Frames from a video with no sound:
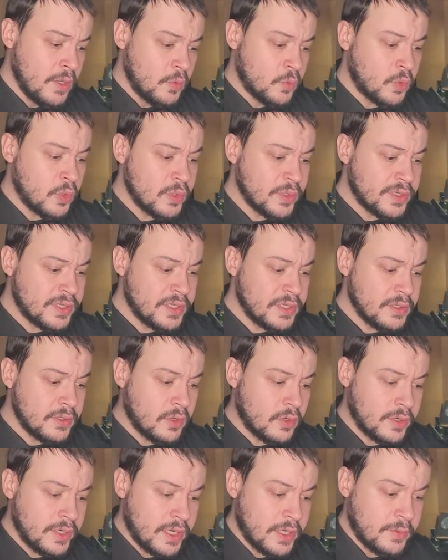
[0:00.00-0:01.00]
working
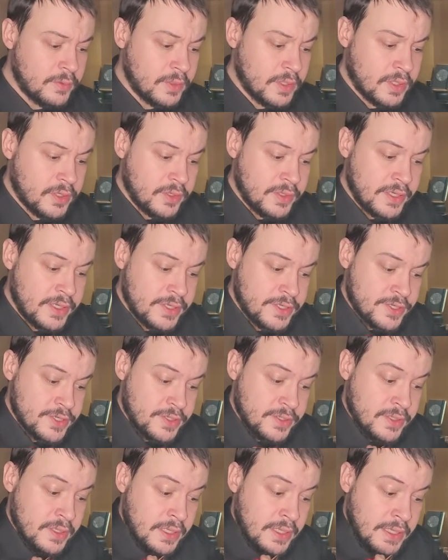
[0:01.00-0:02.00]
on our
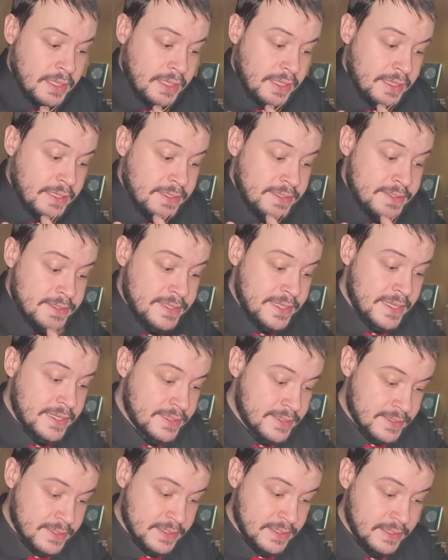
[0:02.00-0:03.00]
connection
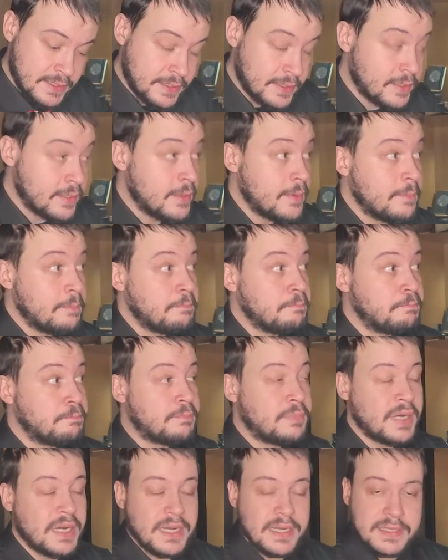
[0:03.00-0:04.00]
intensely
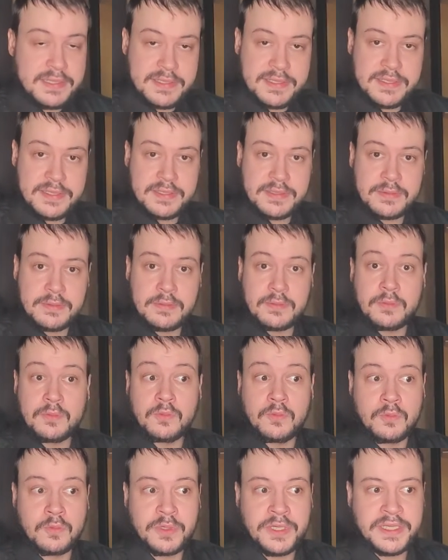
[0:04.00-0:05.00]
but
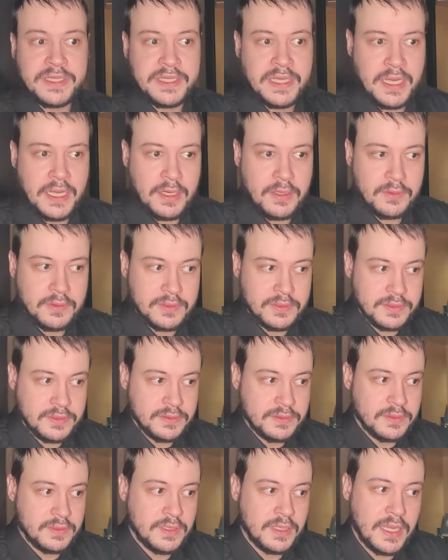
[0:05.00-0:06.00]
without
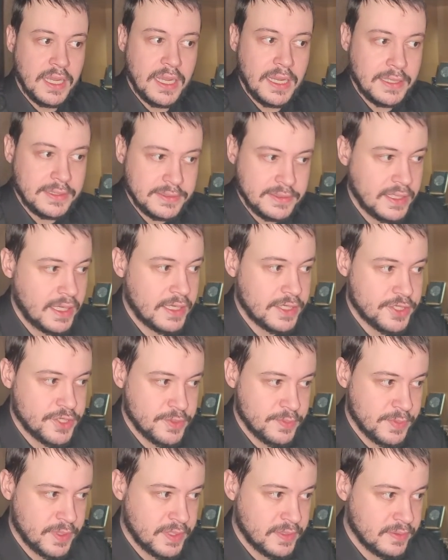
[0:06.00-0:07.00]

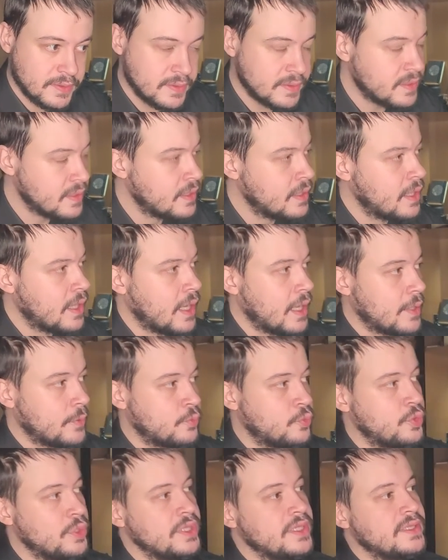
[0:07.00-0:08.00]
attachment.
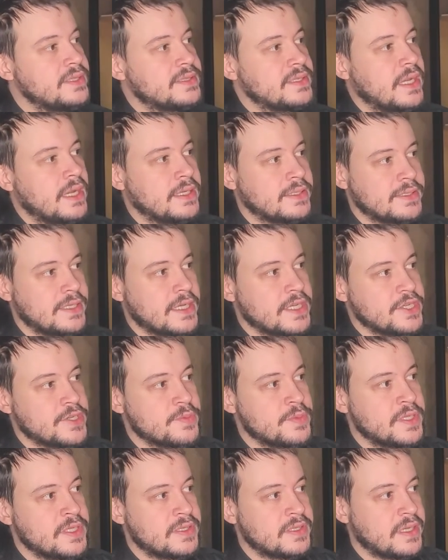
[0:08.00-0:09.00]
And with
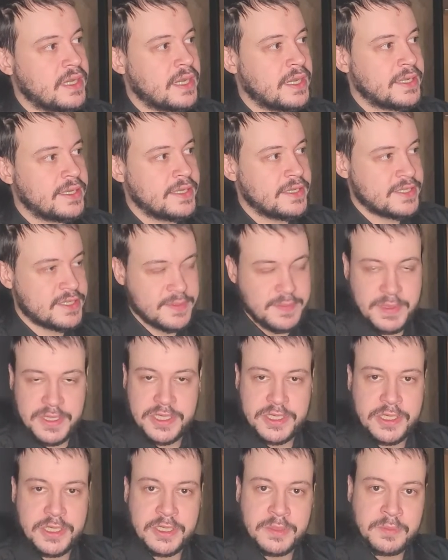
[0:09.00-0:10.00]
attachment I
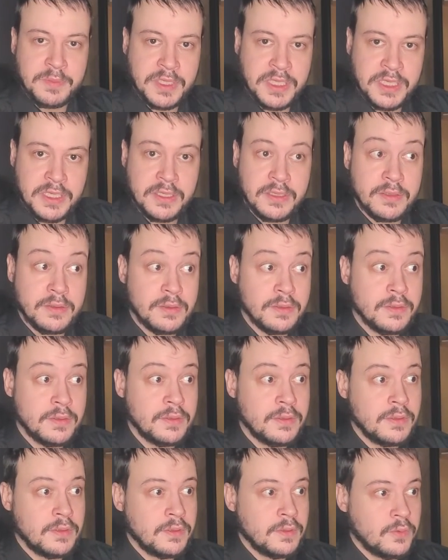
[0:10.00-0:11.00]
especially mean
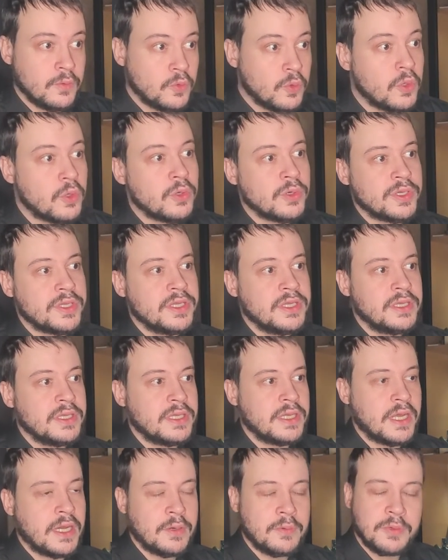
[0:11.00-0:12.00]
working
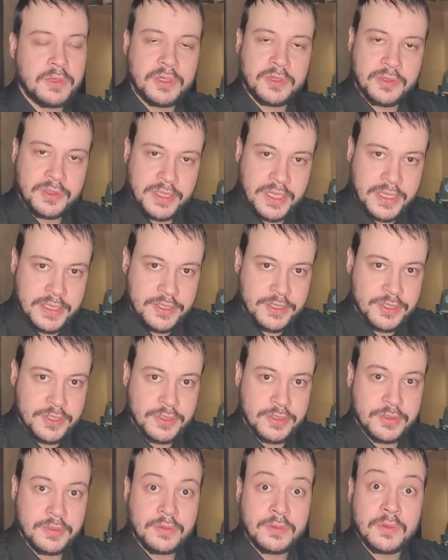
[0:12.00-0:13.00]
in our
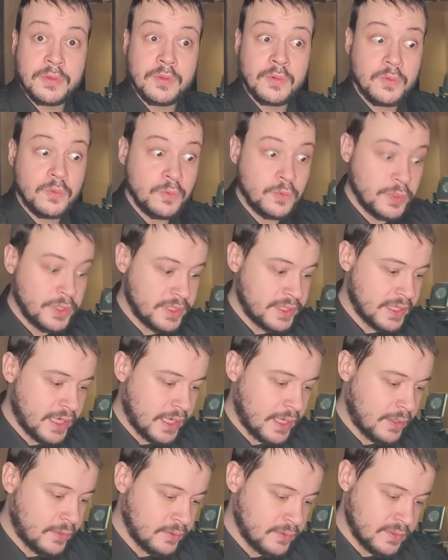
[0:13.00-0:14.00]
connection
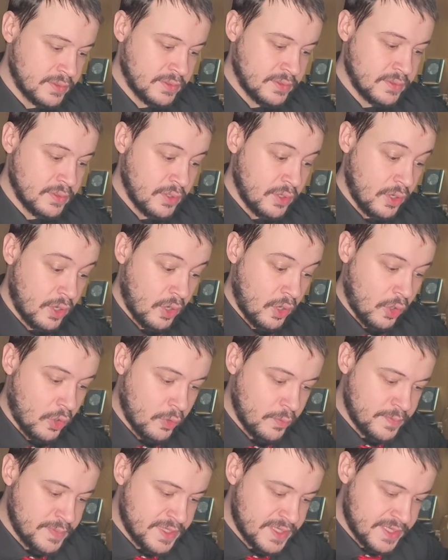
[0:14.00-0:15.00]
without
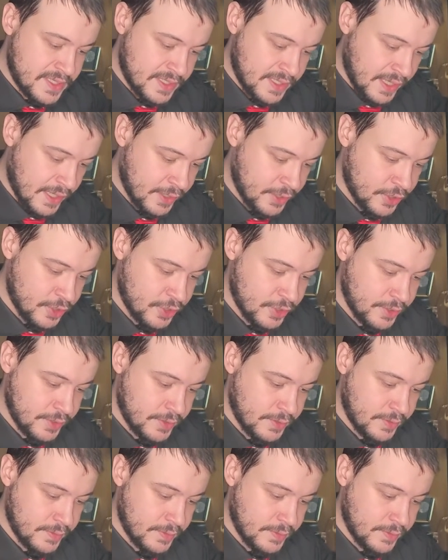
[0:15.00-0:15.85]
obsession,